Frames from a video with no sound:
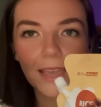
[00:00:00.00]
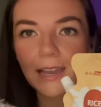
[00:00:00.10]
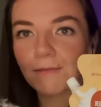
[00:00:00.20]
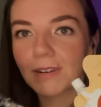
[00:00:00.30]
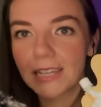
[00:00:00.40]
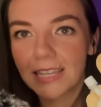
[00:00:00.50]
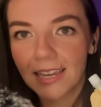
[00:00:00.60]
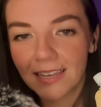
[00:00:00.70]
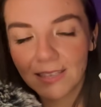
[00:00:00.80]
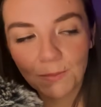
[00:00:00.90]
I really
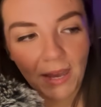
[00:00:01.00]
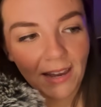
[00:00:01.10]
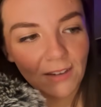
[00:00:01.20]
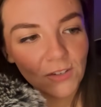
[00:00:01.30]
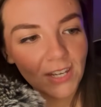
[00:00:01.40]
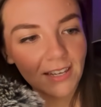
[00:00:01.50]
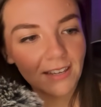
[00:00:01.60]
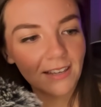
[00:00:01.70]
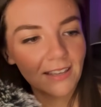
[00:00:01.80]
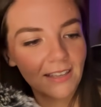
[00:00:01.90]
like this packaging.
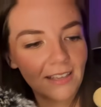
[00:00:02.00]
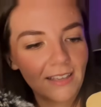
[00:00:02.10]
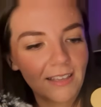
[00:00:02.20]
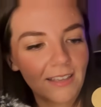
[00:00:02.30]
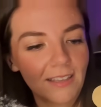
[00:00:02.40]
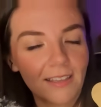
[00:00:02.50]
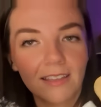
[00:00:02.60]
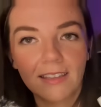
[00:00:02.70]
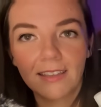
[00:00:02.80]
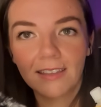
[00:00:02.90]

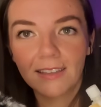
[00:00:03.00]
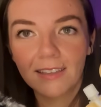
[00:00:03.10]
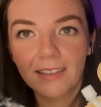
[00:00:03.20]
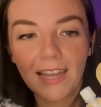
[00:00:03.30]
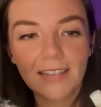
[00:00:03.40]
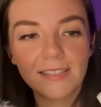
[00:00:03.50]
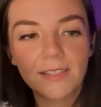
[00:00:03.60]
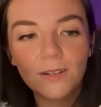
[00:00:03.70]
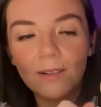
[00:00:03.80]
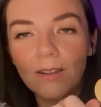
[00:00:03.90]
It has the
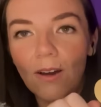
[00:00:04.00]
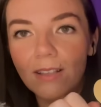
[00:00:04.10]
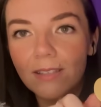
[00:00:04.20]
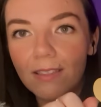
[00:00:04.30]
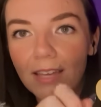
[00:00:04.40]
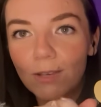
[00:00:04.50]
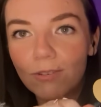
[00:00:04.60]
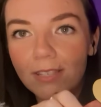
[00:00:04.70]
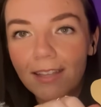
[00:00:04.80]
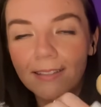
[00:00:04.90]
little nozzle that you
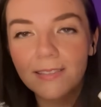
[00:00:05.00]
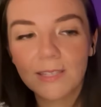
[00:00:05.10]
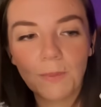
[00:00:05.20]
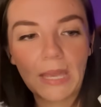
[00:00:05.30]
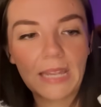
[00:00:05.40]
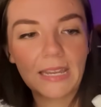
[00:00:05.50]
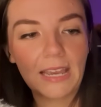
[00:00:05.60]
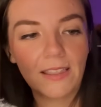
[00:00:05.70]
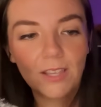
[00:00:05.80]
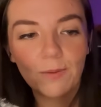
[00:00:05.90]
just unspin,
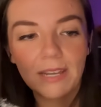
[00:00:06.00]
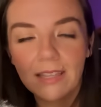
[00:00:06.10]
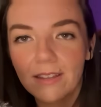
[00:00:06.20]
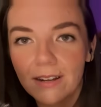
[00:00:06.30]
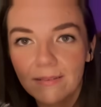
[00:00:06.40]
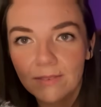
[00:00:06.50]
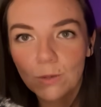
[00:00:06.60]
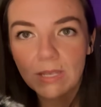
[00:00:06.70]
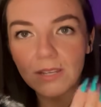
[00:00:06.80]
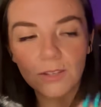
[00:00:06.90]
and then you can either
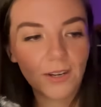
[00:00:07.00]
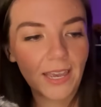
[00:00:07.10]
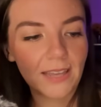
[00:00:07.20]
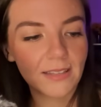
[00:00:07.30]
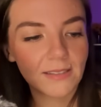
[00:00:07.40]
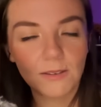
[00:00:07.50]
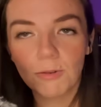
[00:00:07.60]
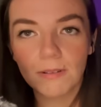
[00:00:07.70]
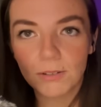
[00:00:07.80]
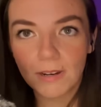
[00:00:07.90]
squeeze it on your hands
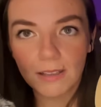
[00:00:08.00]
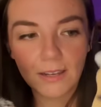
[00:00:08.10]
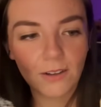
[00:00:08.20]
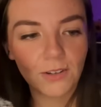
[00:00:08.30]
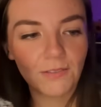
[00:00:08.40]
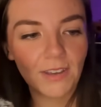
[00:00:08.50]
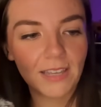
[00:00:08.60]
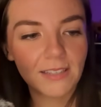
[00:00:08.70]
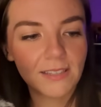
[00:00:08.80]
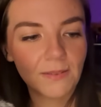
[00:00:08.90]
or directly on your
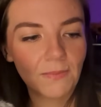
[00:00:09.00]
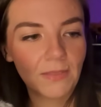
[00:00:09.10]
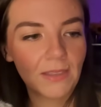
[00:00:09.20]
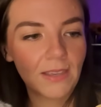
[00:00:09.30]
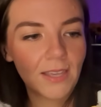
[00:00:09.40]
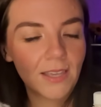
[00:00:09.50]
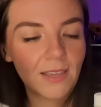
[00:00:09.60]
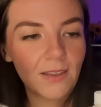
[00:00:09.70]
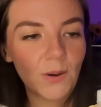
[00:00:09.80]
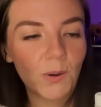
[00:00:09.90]
face.
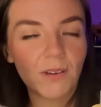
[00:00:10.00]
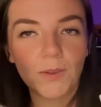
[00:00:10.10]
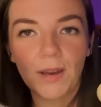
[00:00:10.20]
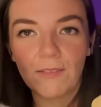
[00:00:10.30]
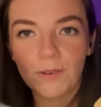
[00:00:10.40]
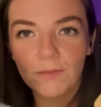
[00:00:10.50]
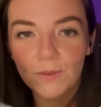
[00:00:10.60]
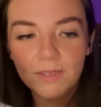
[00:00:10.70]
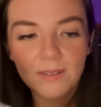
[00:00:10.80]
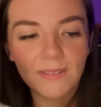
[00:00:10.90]
Or if you have one of
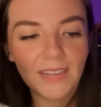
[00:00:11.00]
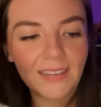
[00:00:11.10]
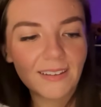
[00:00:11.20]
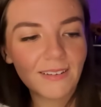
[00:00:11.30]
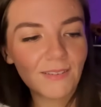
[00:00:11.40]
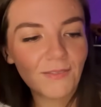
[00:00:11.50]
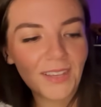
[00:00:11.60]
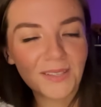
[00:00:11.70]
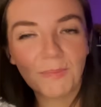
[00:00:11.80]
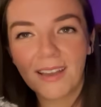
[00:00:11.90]
those little, like,
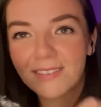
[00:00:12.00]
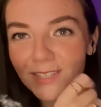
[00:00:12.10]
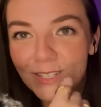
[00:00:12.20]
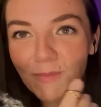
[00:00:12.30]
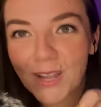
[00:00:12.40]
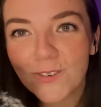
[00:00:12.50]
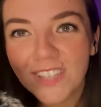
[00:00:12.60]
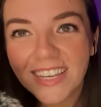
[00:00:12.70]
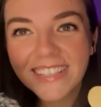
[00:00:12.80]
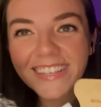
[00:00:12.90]
face mask
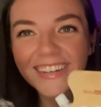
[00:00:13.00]
spatulas.